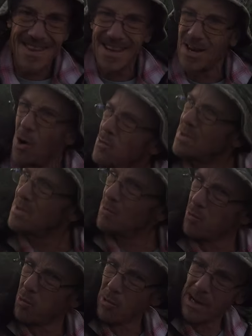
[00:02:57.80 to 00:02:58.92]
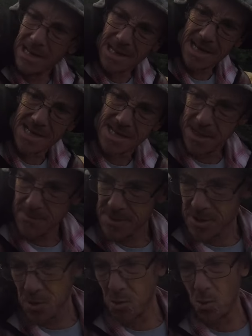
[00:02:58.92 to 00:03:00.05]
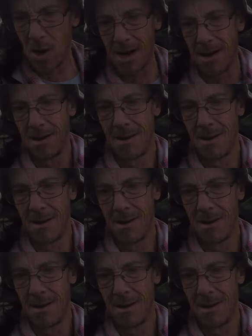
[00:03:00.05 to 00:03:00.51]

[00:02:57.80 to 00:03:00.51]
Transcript: They don't really seem to